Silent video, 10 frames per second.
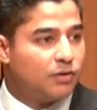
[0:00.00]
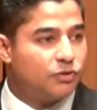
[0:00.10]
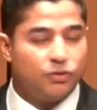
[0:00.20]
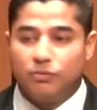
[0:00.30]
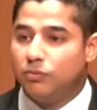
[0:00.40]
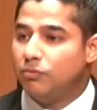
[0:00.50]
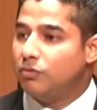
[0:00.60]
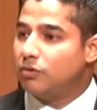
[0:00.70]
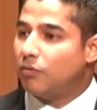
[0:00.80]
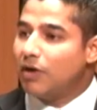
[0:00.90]
to
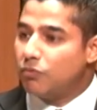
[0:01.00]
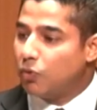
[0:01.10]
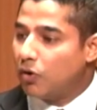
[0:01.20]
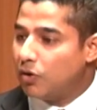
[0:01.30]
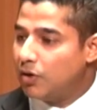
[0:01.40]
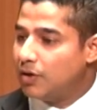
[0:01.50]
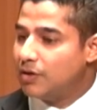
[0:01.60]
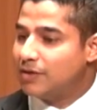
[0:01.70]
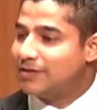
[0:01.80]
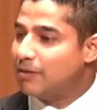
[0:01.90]
the written
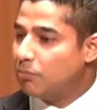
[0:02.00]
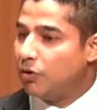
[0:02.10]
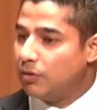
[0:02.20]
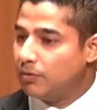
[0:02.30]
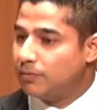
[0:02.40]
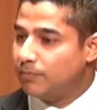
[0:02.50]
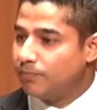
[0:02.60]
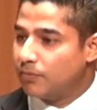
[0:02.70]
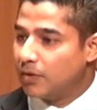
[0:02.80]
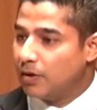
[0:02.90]
word, symbol,
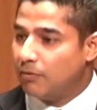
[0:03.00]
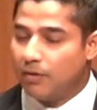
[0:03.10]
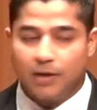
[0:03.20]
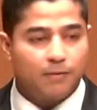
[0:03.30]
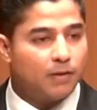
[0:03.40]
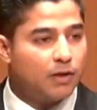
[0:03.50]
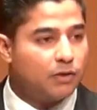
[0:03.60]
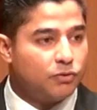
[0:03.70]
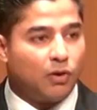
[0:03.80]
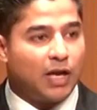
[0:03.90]
right?
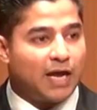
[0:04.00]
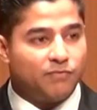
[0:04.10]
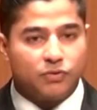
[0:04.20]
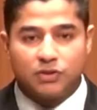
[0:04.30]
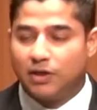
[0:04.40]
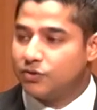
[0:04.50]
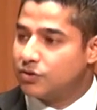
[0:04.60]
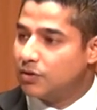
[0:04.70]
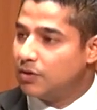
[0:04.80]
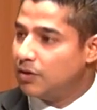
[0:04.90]
You all have those
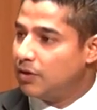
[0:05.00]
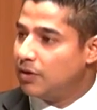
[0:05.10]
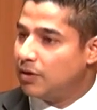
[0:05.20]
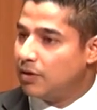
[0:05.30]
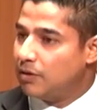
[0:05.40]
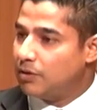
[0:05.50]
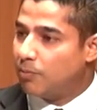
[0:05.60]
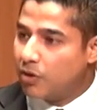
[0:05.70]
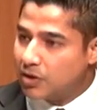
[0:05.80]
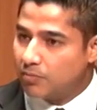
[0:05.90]
lists. The
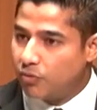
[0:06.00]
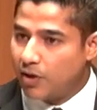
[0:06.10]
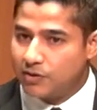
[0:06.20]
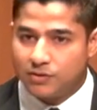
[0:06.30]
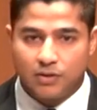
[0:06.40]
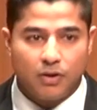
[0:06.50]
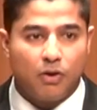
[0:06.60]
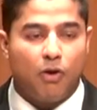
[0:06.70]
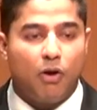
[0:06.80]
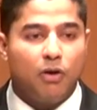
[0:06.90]
printing press.
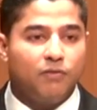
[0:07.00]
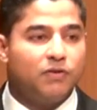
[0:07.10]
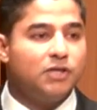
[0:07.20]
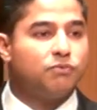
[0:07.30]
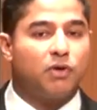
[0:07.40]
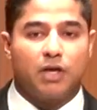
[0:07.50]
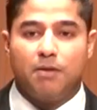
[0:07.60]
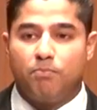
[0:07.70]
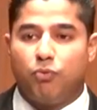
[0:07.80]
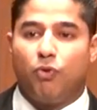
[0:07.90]
All of these were
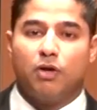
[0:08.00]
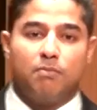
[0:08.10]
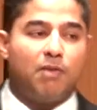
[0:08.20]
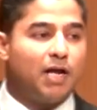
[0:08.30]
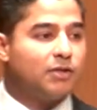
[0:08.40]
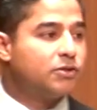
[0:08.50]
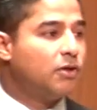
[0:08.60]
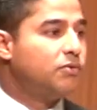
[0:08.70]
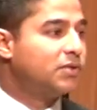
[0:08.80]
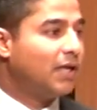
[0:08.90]
important
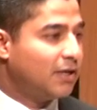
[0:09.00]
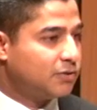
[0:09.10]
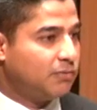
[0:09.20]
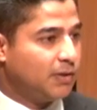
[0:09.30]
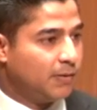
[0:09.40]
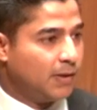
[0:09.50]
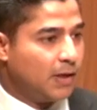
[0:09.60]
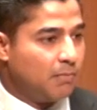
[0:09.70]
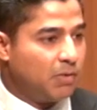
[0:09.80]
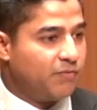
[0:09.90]
milestones in history,
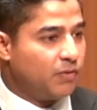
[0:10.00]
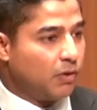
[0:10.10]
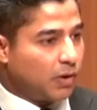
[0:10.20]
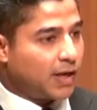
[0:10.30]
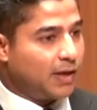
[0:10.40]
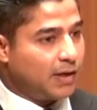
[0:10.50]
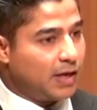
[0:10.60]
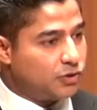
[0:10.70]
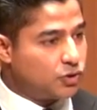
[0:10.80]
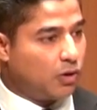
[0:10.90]
but if you look
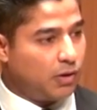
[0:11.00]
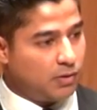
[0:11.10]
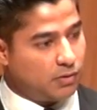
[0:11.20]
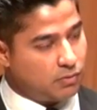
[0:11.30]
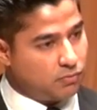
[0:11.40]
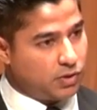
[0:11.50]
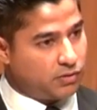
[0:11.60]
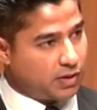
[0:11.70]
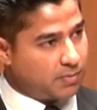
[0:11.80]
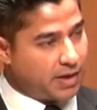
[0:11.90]
at a chart where you
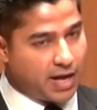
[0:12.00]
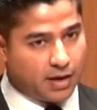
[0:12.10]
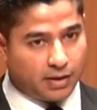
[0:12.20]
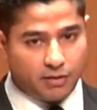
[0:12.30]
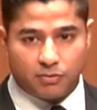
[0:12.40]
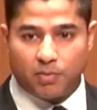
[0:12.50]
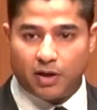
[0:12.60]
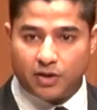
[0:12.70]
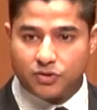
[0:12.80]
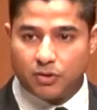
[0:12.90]
think about
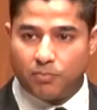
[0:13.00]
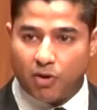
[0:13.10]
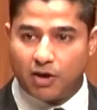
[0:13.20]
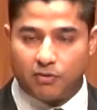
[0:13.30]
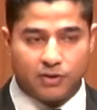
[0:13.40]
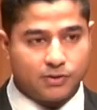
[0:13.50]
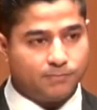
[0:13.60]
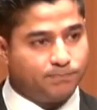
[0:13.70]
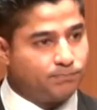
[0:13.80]
anthropological progress